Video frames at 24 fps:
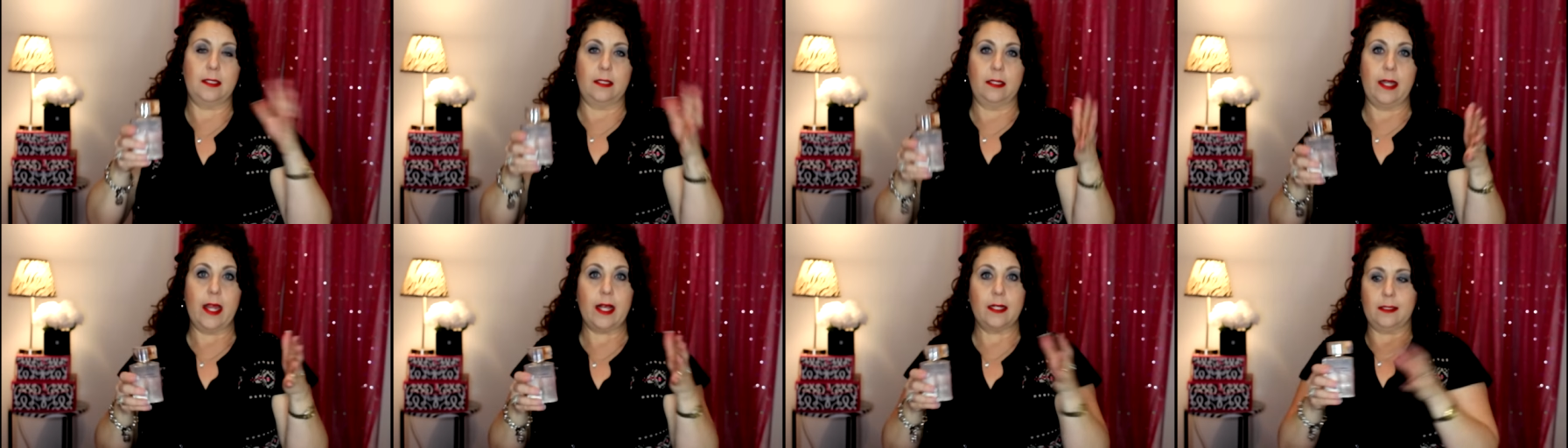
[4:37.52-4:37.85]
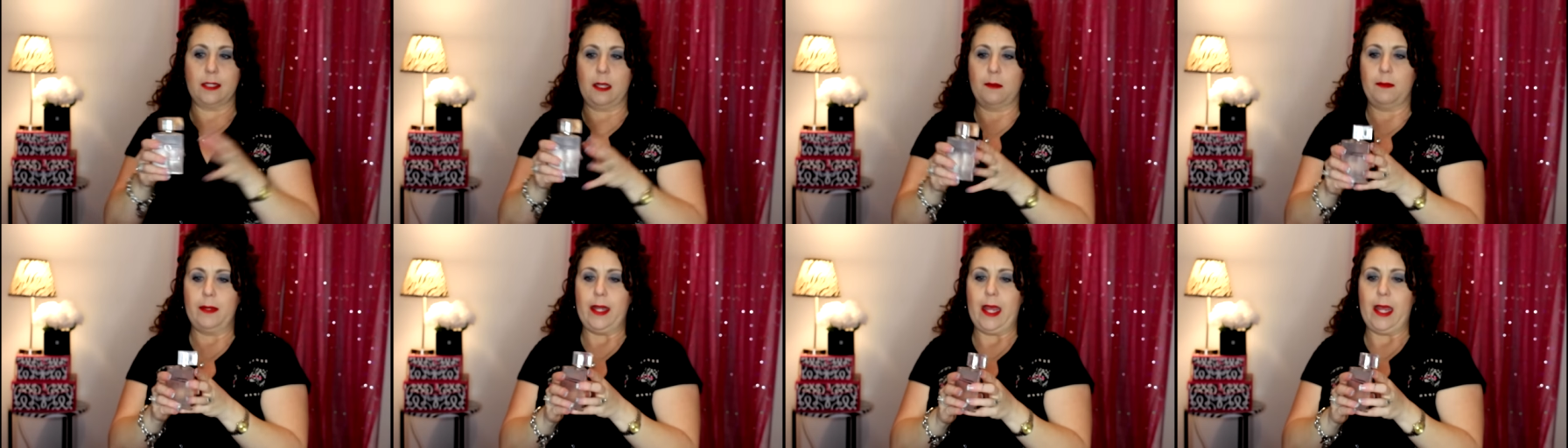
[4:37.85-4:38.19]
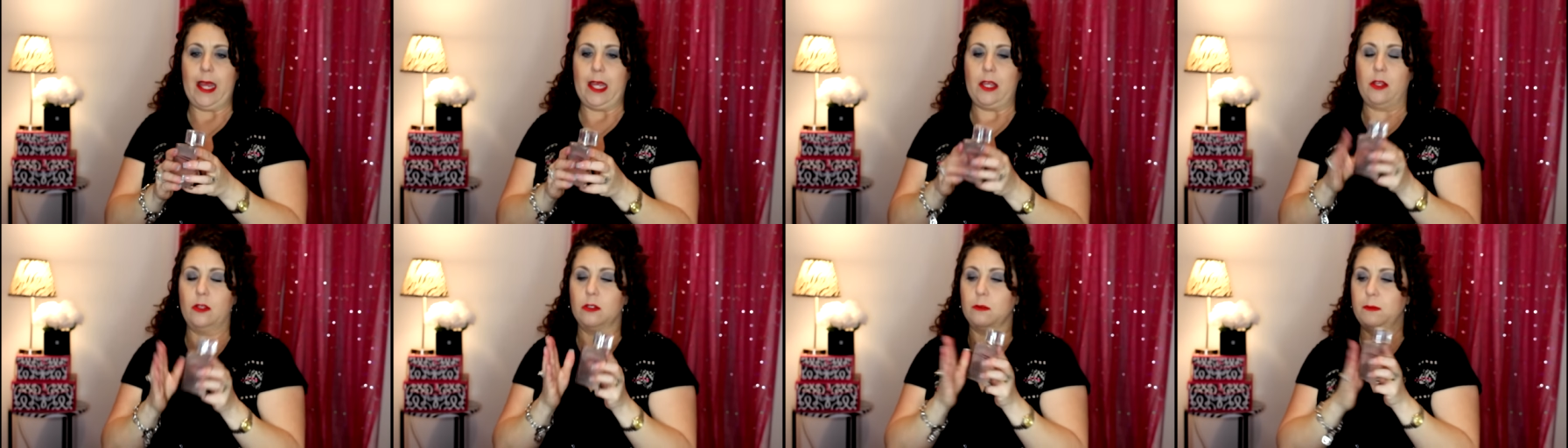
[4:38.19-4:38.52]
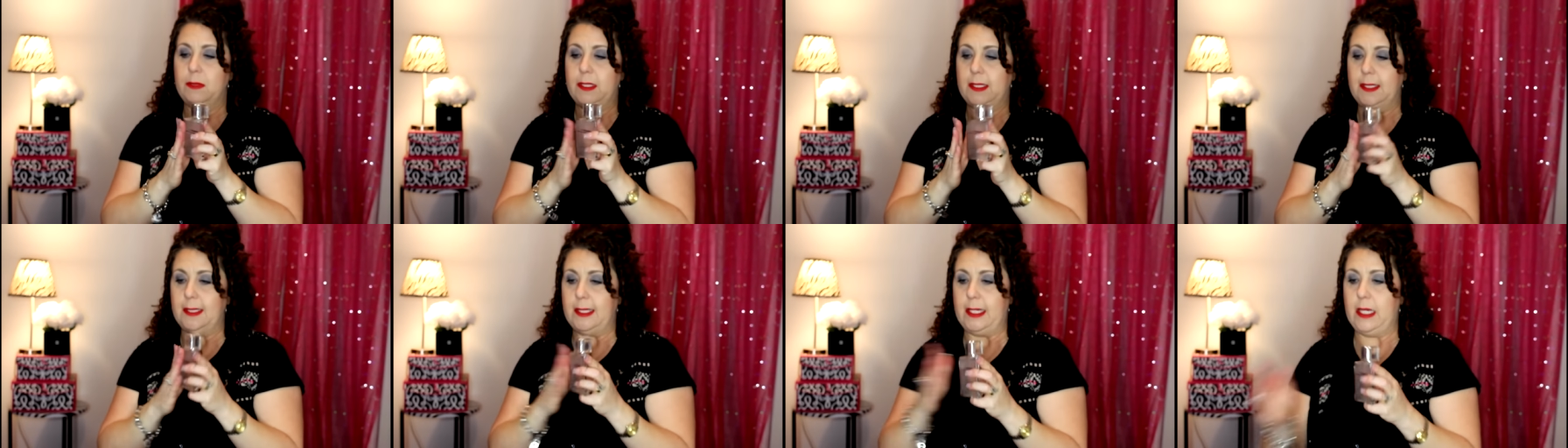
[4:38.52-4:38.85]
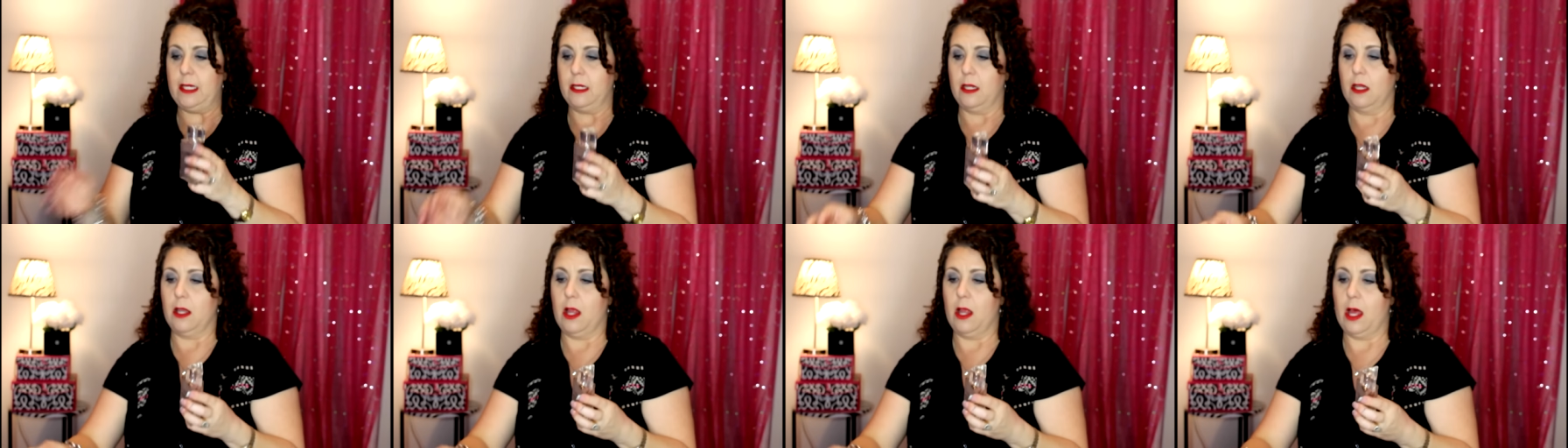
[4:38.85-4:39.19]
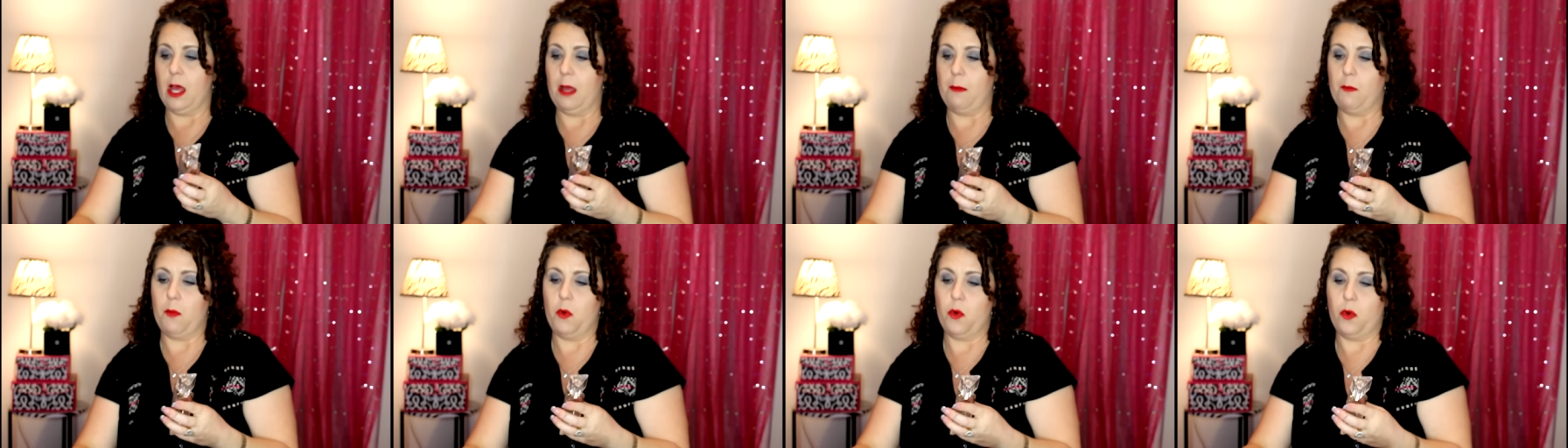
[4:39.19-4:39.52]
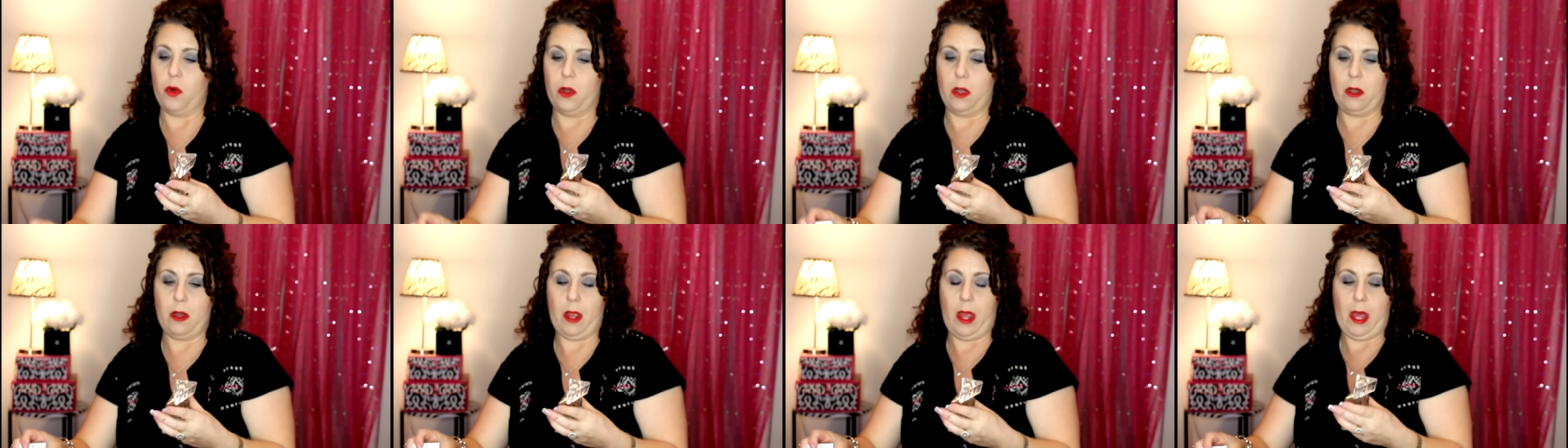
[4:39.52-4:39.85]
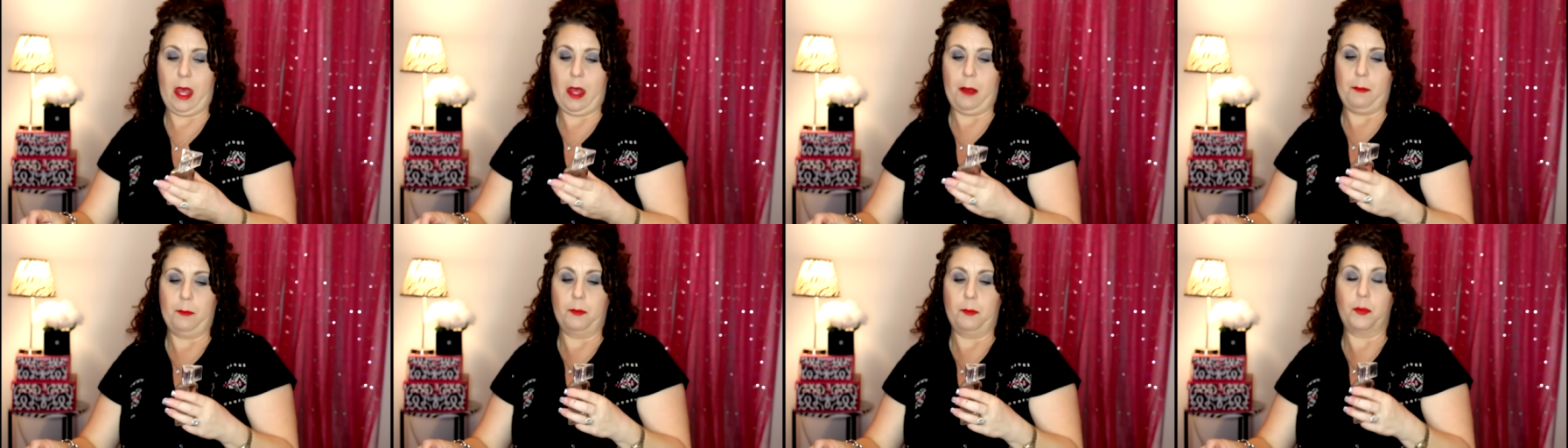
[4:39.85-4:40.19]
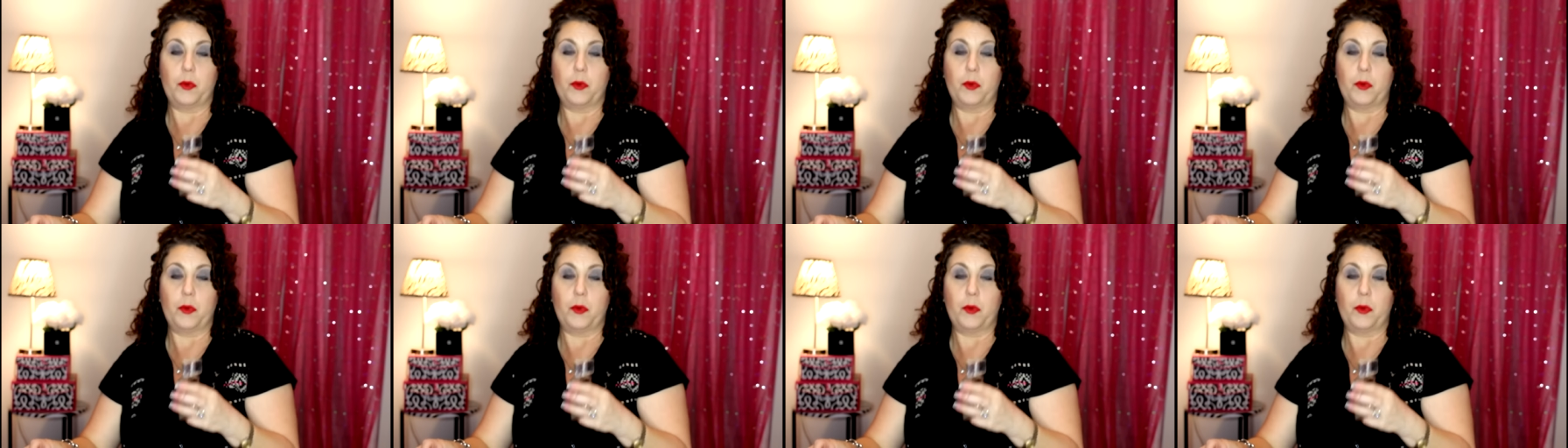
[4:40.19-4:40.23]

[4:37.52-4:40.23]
next update, you'll be seeing a lot more um,